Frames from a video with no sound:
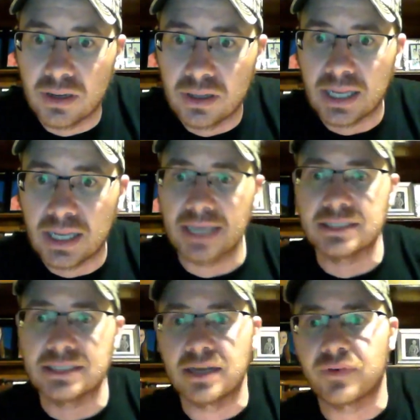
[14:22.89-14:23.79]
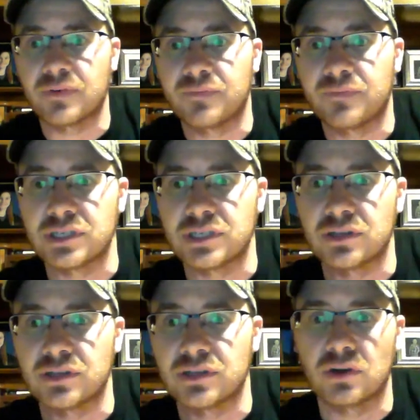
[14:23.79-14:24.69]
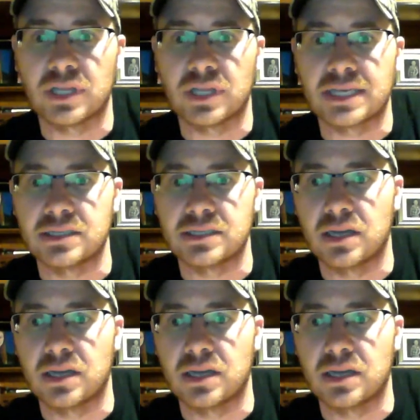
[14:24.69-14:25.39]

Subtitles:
It has stuff for fishing the local lakes and